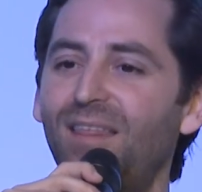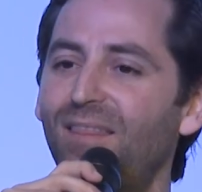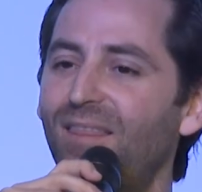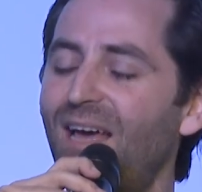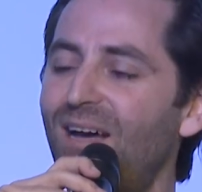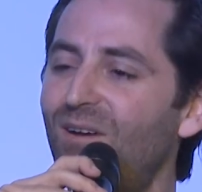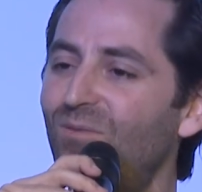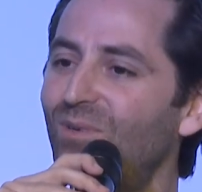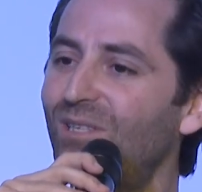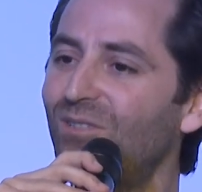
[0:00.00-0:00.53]

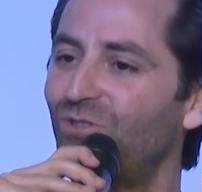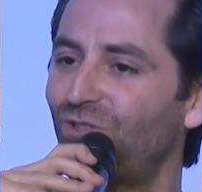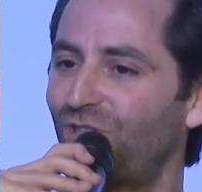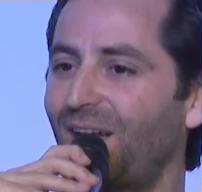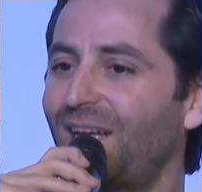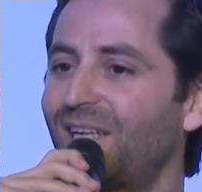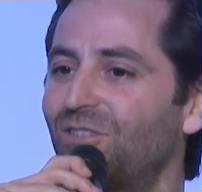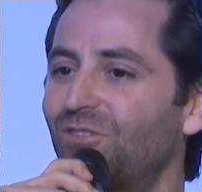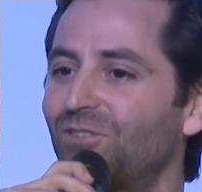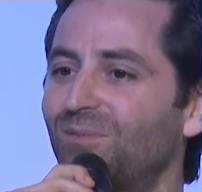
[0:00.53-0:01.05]
that will
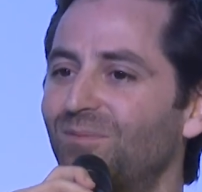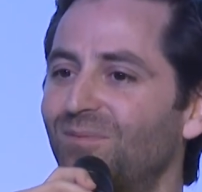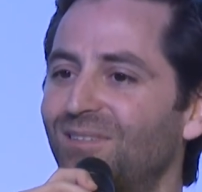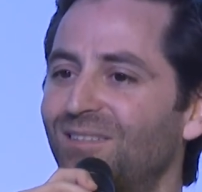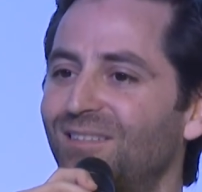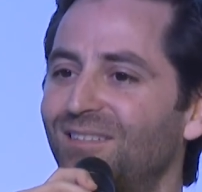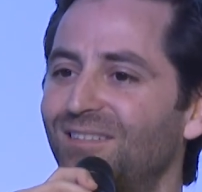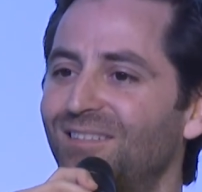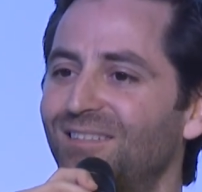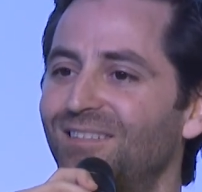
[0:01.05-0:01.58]
change.
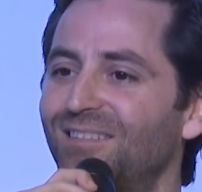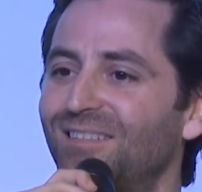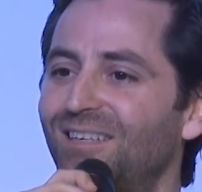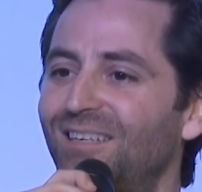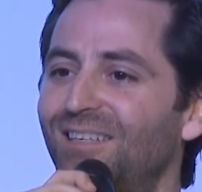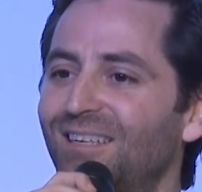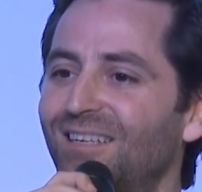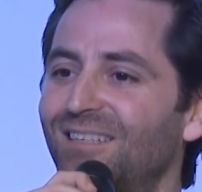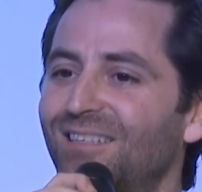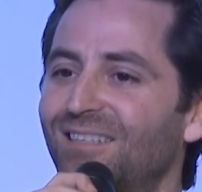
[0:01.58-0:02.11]

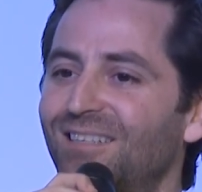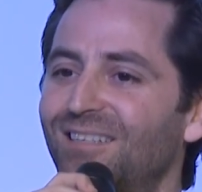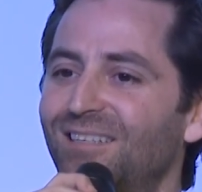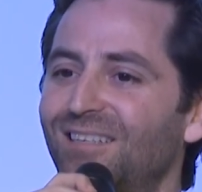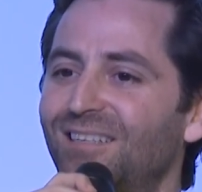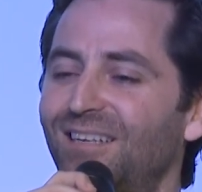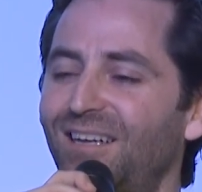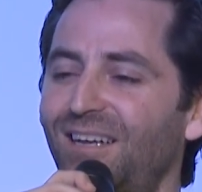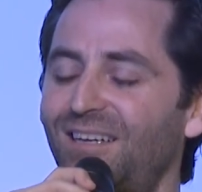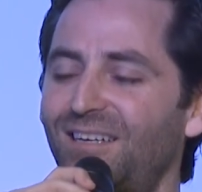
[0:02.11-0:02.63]

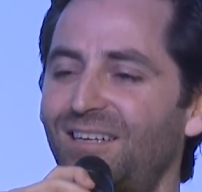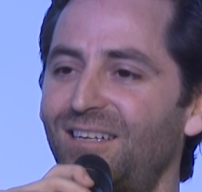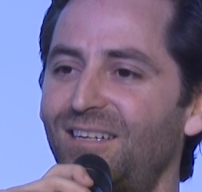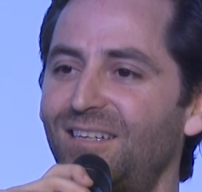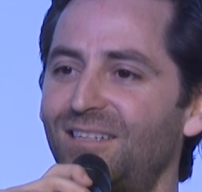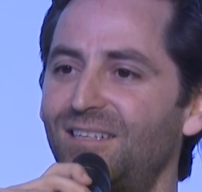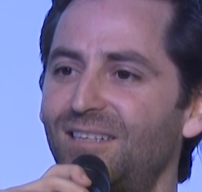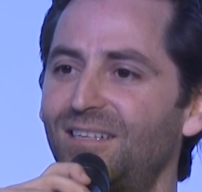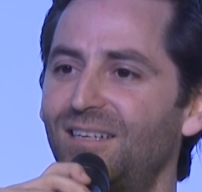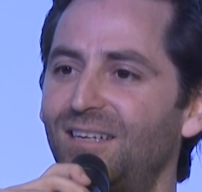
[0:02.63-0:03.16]

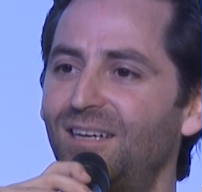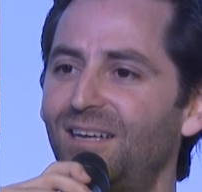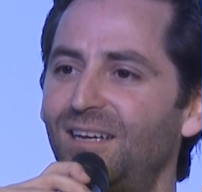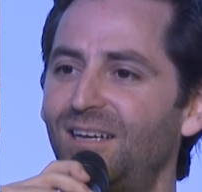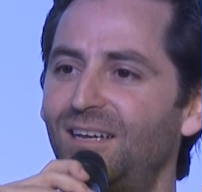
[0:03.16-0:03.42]
And